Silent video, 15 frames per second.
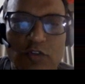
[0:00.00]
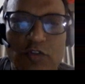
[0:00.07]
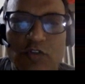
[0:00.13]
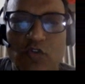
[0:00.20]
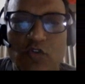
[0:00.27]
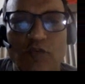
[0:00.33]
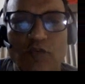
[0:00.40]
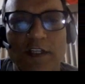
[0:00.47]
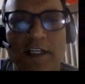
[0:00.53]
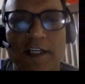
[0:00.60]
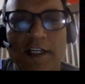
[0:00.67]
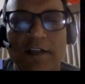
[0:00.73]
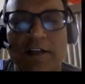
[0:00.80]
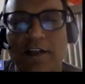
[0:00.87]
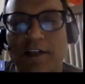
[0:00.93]
so we
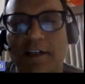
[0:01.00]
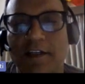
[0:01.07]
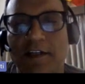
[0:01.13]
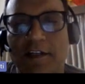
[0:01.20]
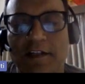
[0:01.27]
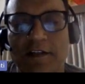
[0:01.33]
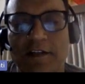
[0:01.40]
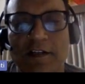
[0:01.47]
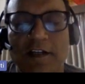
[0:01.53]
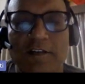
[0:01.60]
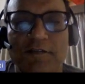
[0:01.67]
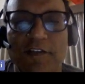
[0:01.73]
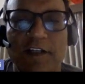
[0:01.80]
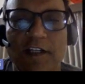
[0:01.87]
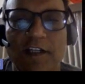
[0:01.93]
can create a
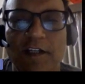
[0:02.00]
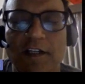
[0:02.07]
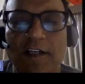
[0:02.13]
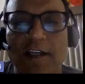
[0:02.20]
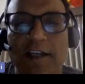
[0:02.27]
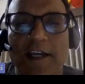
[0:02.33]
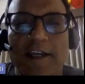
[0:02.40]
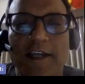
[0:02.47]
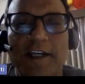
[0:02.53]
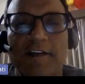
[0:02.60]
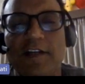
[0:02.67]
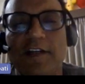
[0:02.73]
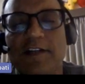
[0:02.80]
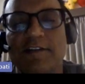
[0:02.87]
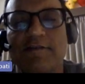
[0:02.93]
configure and it
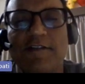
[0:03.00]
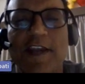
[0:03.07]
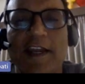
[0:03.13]
will